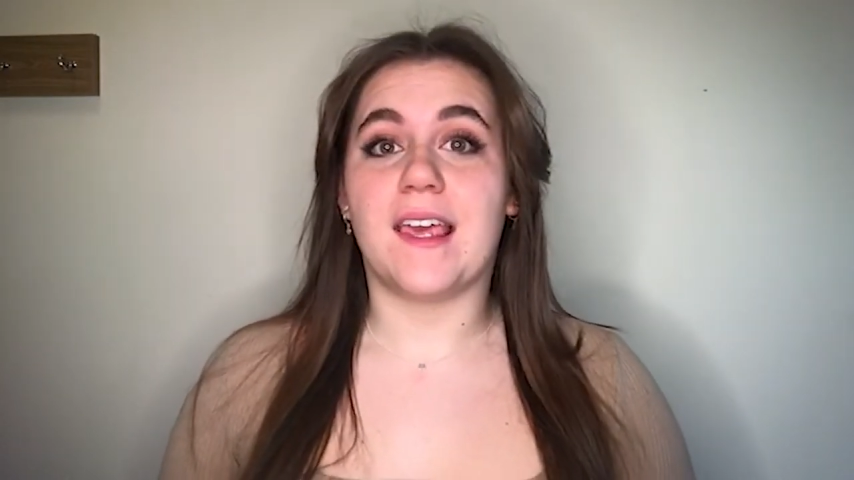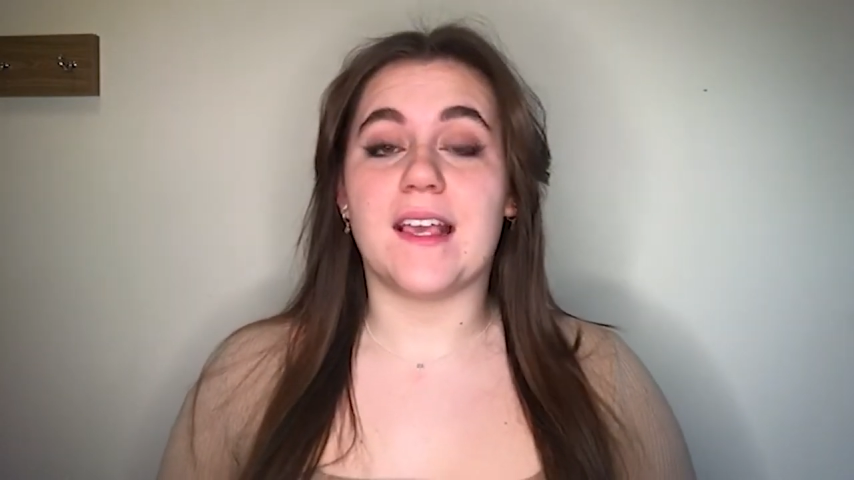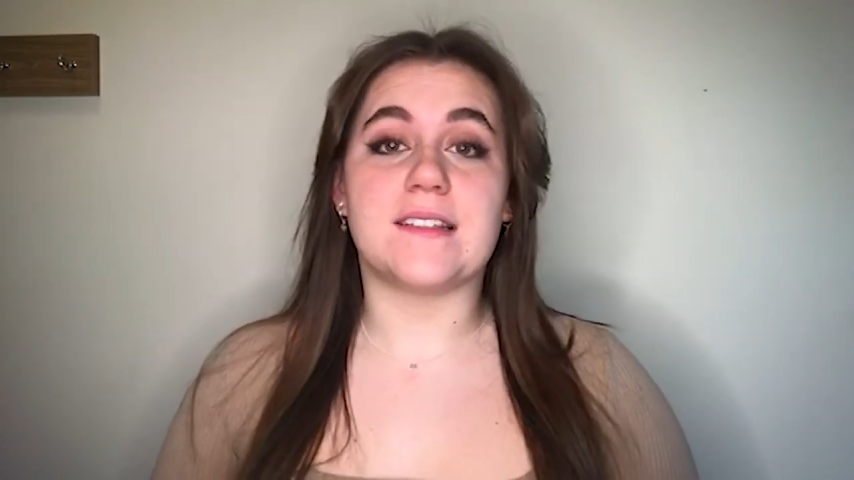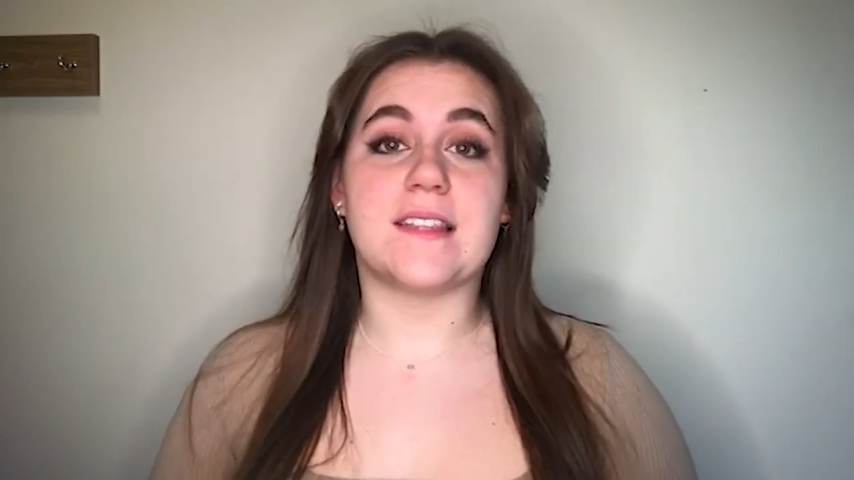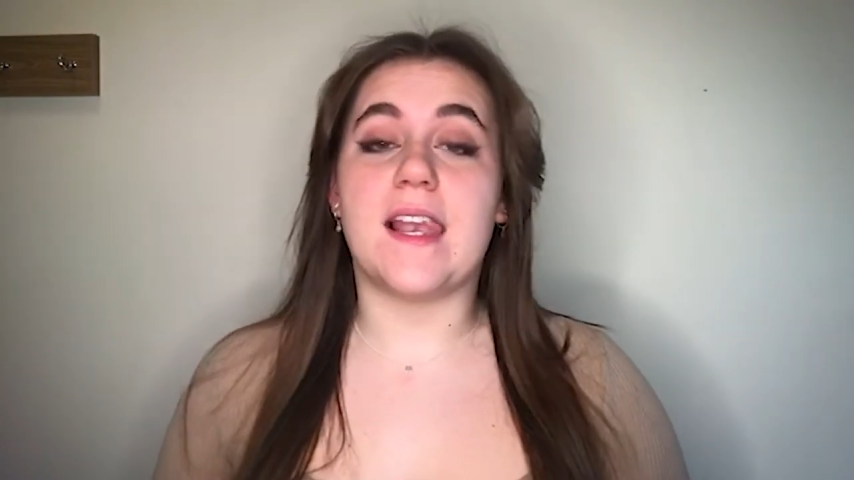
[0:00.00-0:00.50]

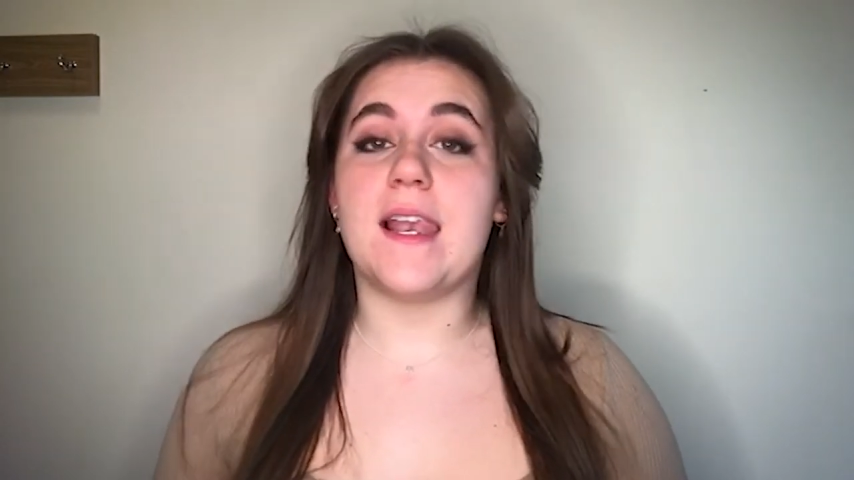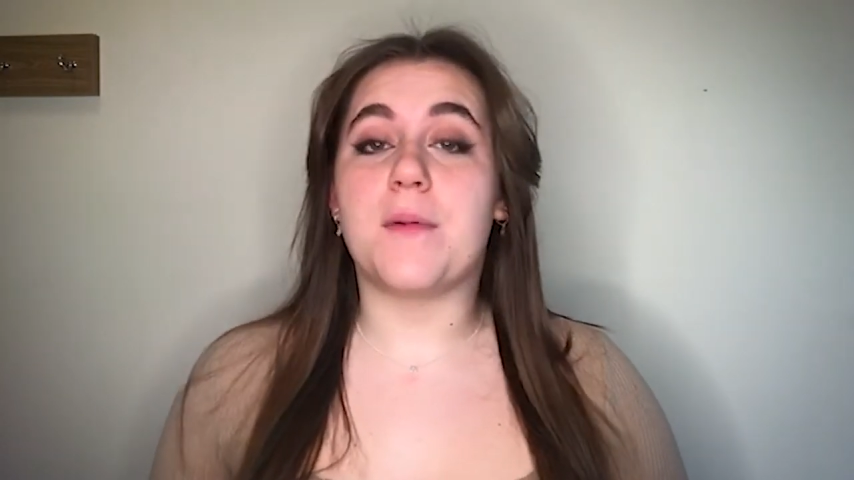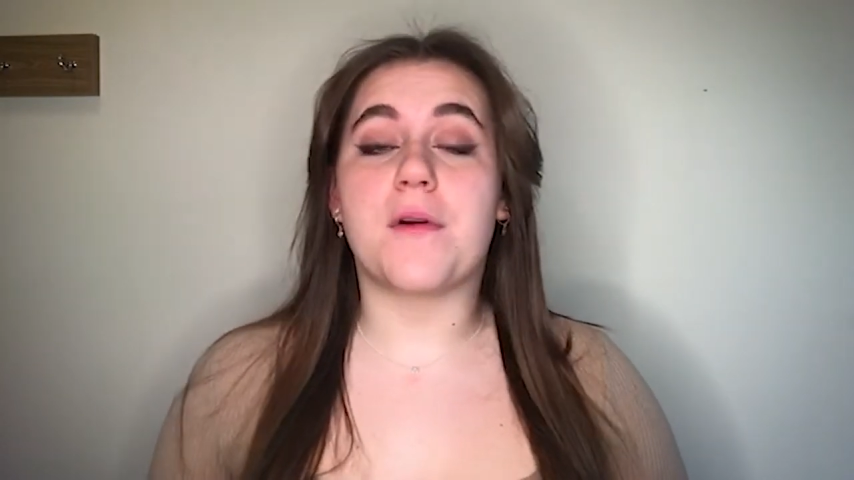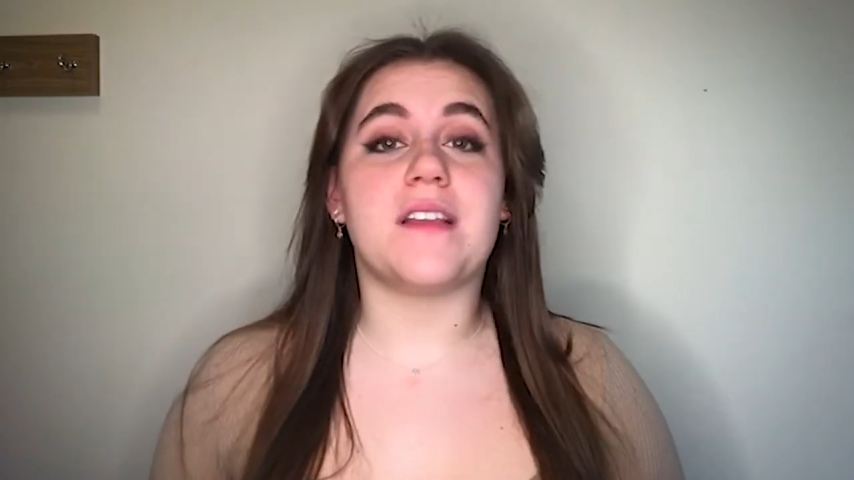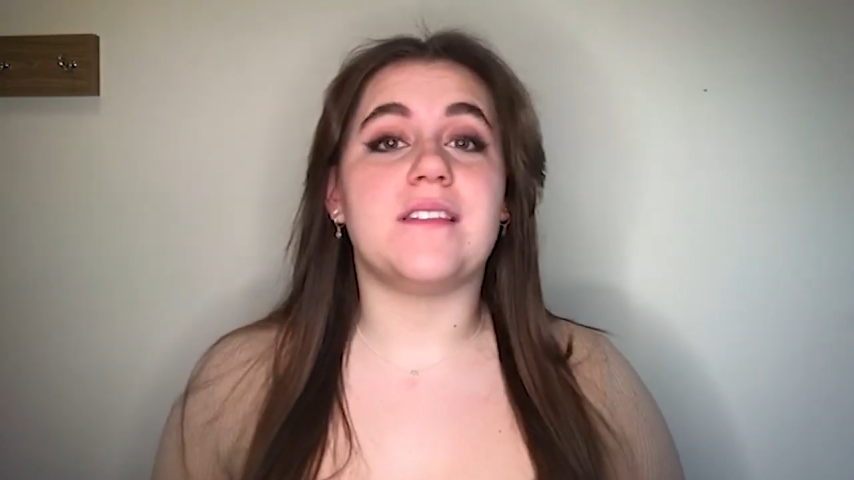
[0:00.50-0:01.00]
is the
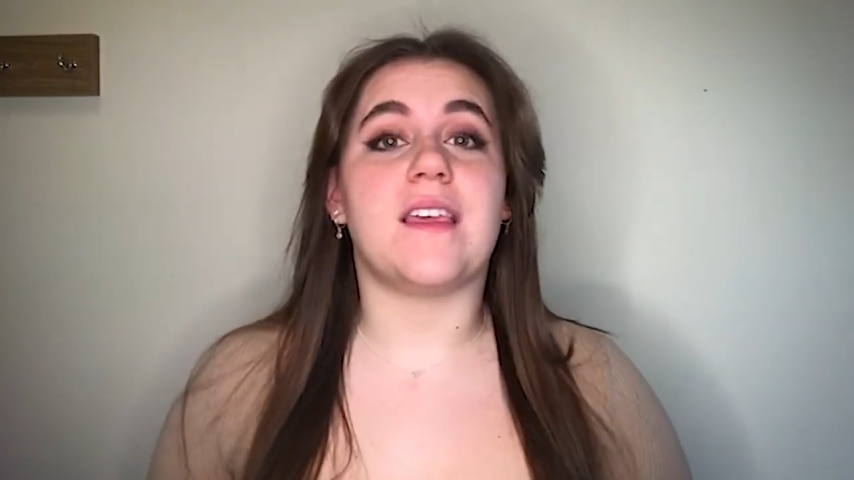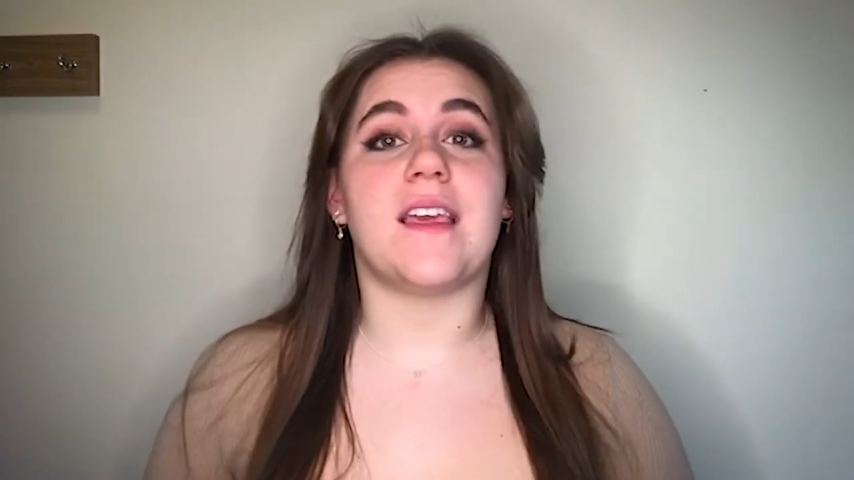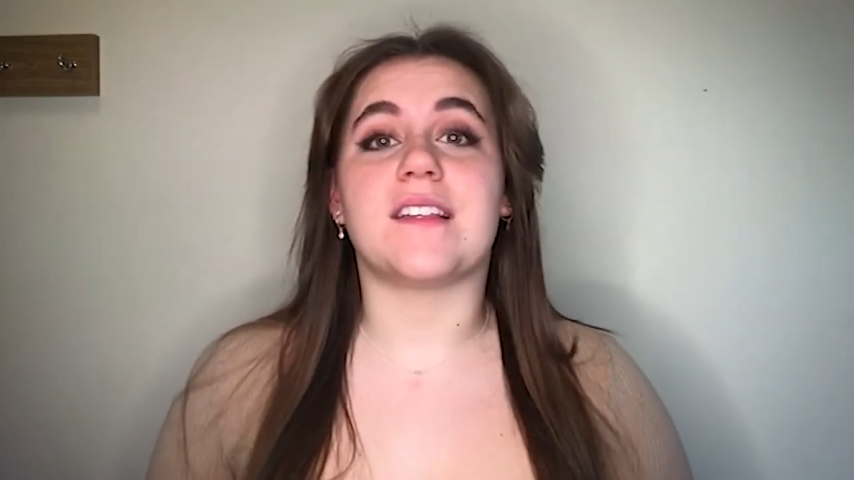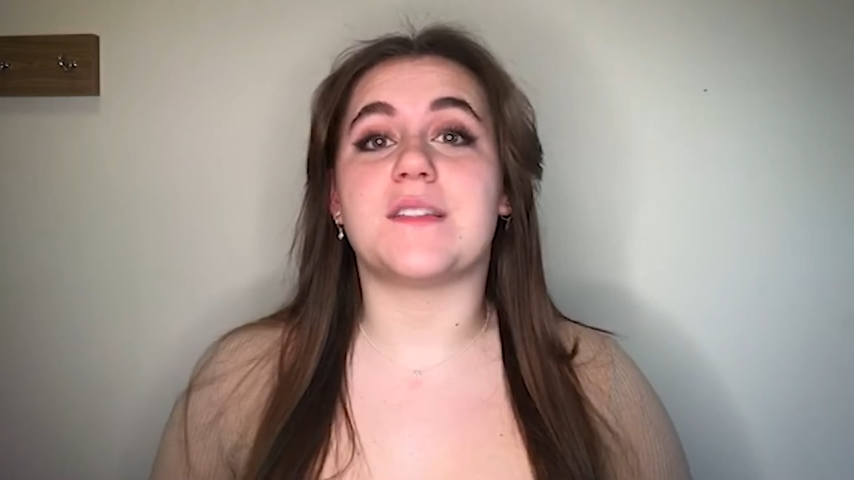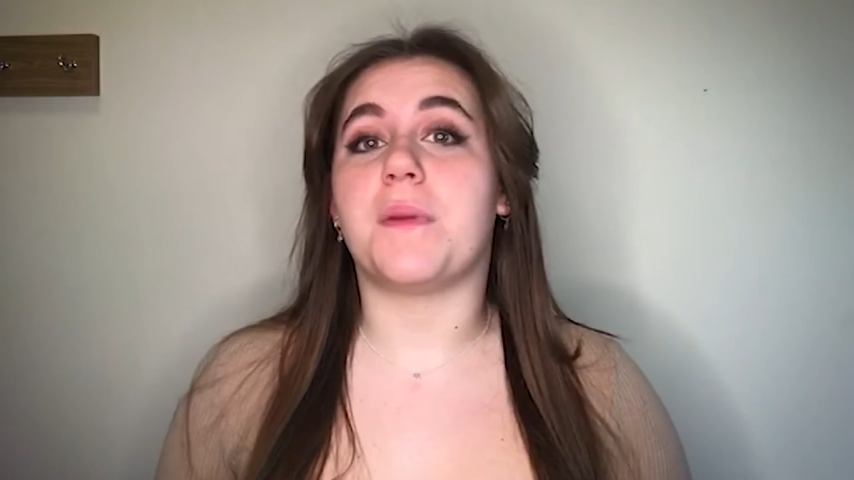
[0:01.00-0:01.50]
liberating
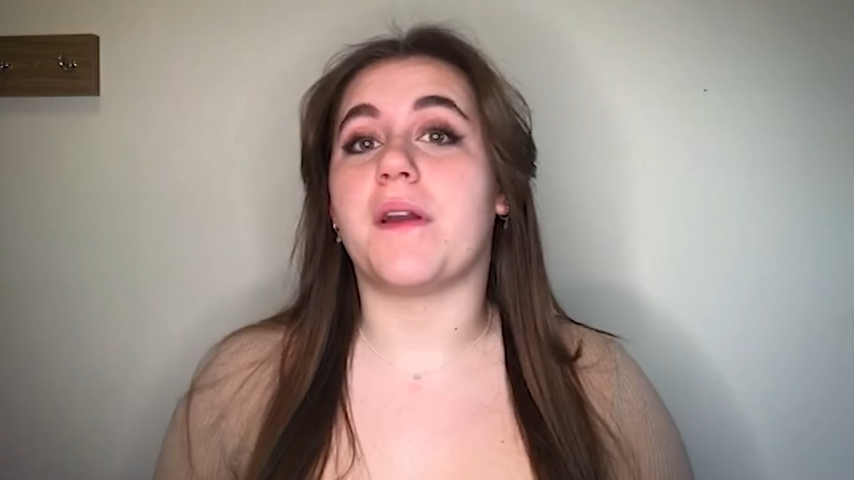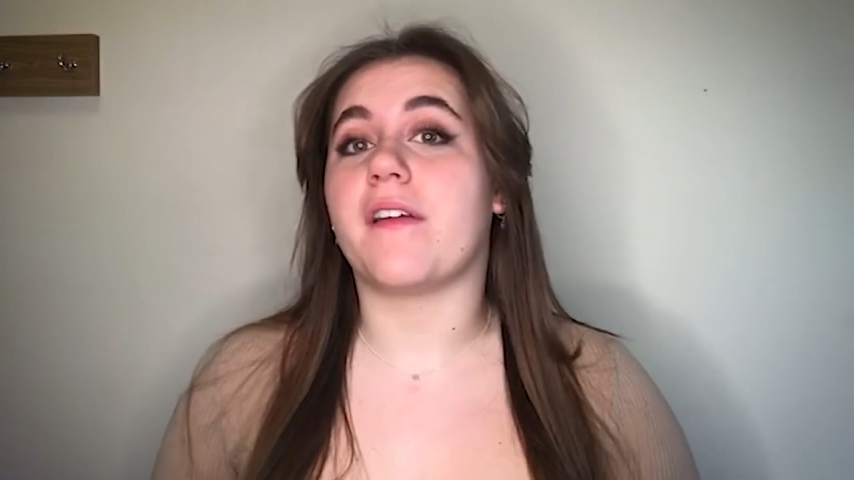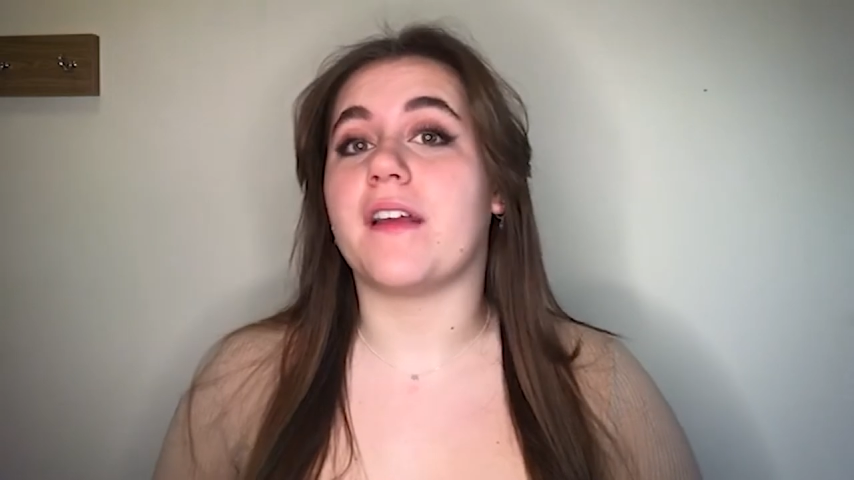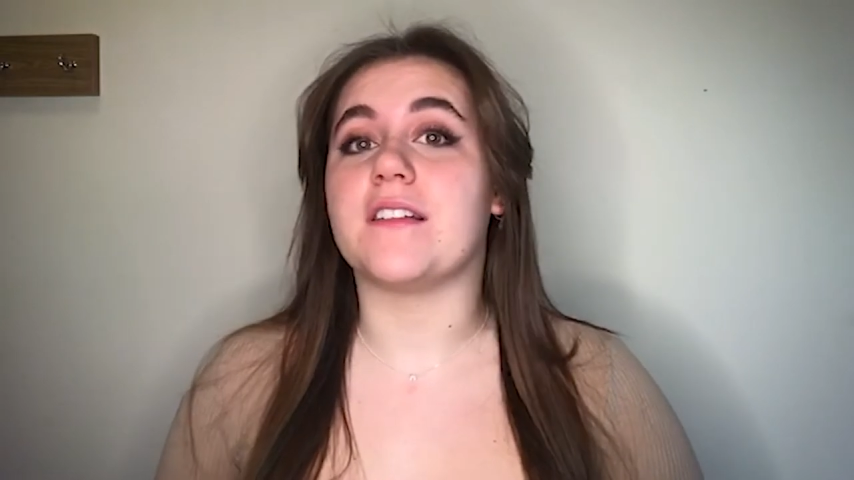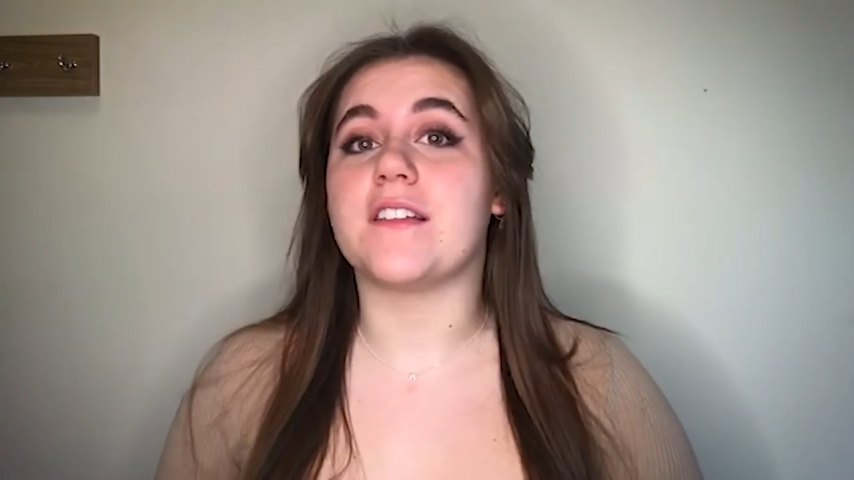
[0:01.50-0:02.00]

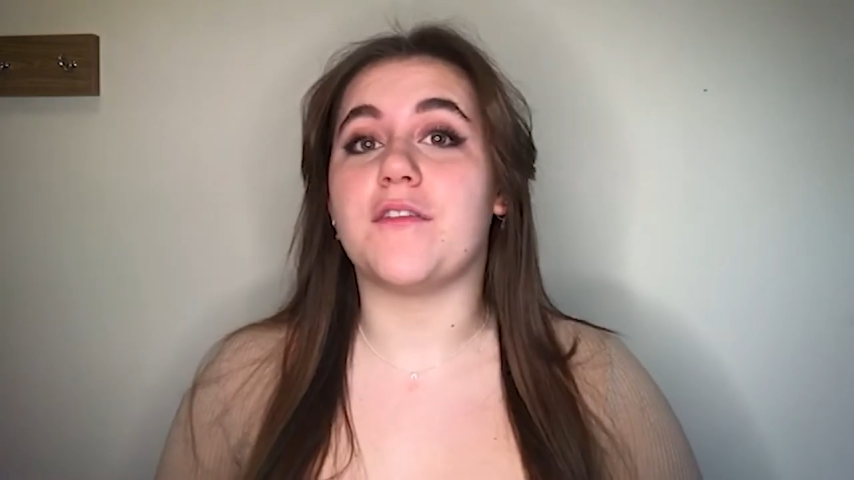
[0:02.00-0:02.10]
experience